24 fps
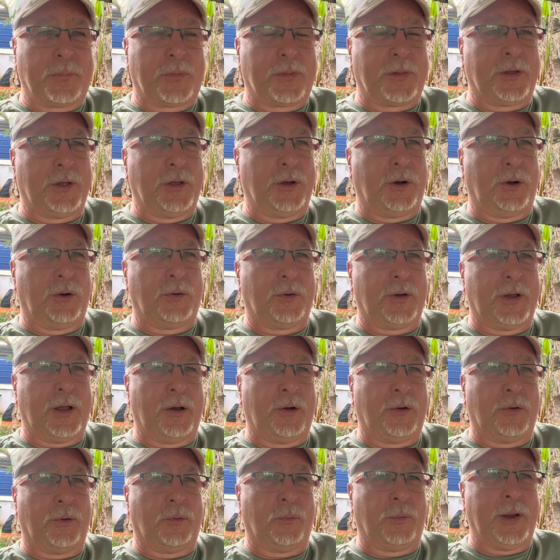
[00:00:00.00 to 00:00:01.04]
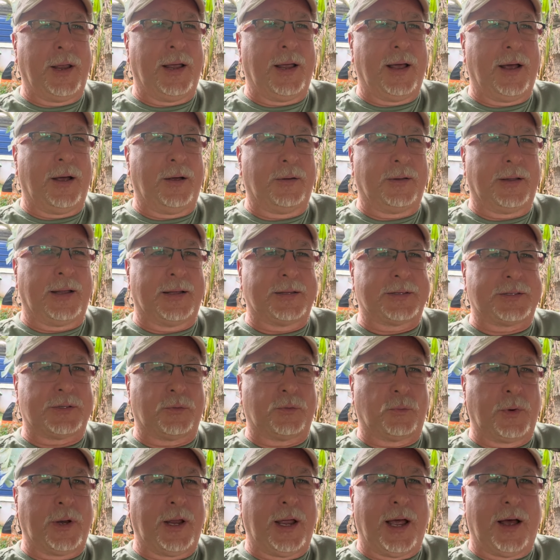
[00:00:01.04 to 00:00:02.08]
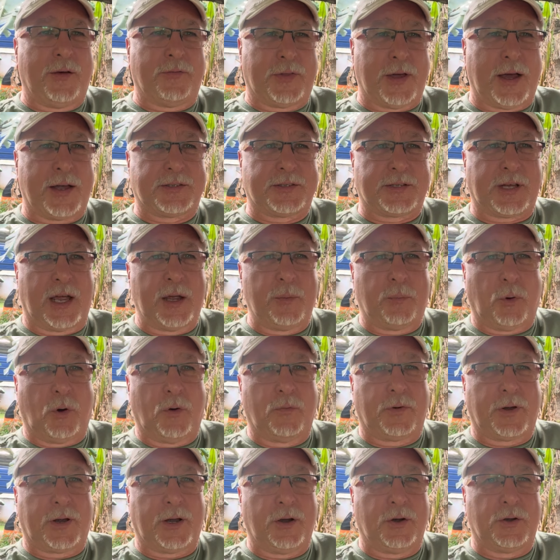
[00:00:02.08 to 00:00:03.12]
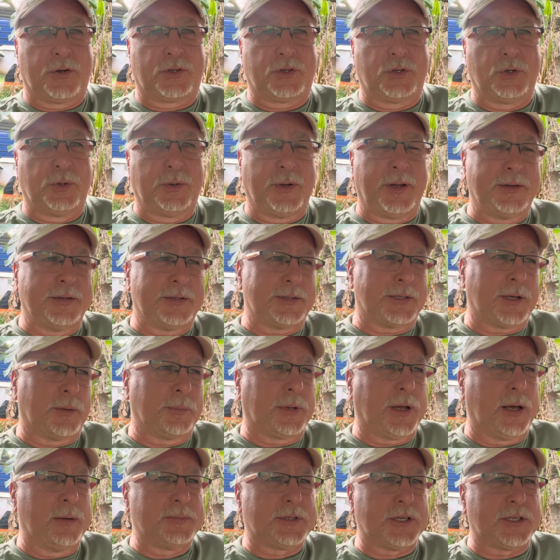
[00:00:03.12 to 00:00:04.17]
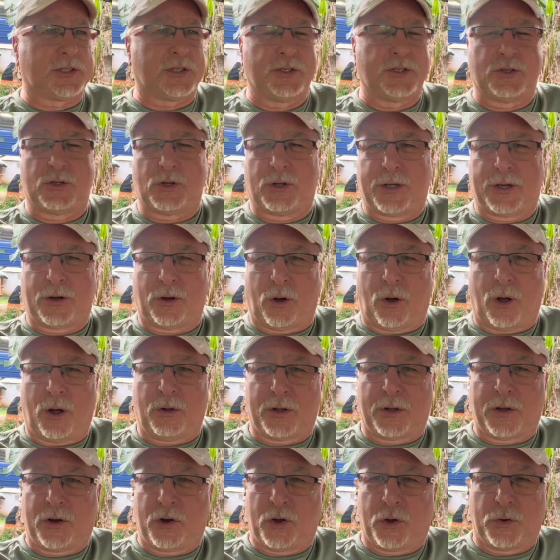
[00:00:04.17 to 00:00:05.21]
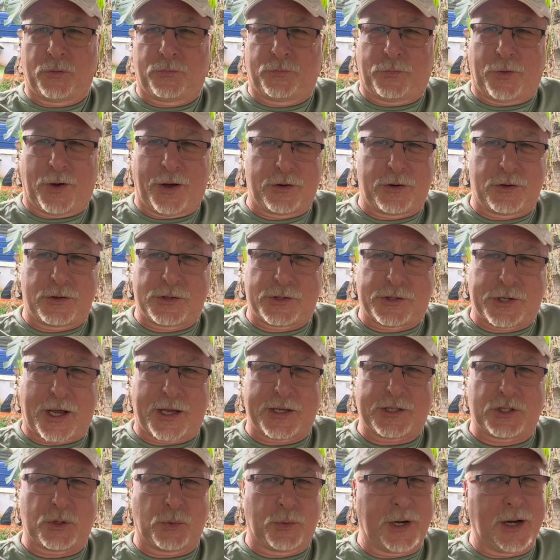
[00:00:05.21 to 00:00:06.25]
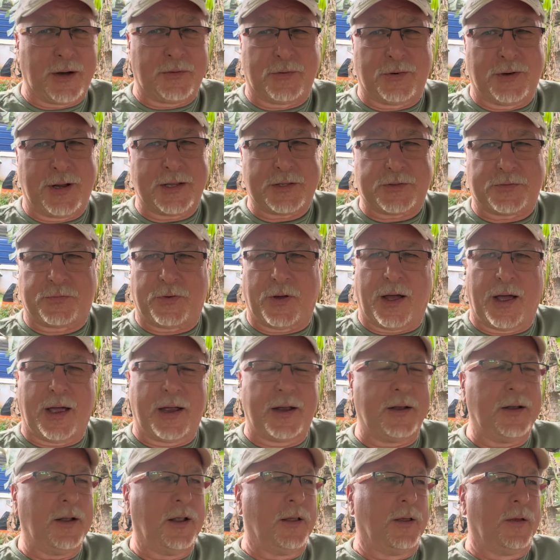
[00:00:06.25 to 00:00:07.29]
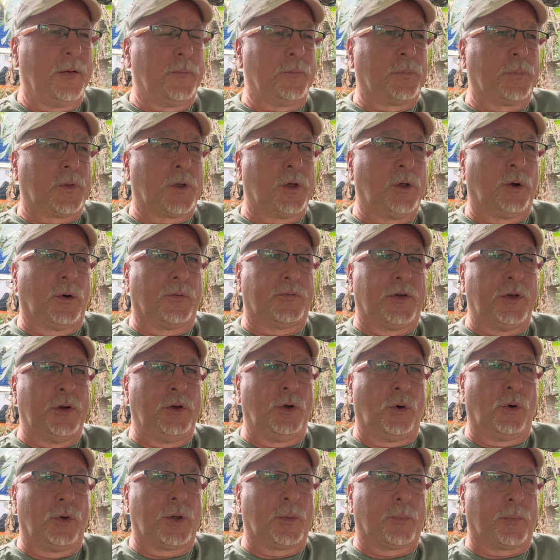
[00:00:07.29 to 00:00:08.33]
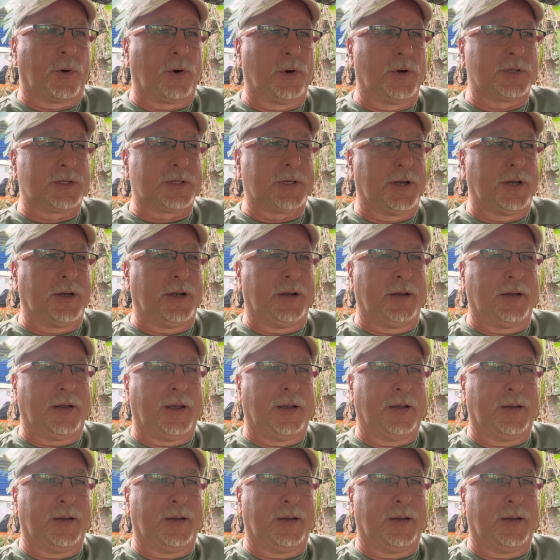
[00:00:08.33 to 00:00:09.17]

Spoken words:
you know. And we have that type over here too. And sometimes it's in all in good fun or jest or whatever, and that's fine. You know, if you know the person, and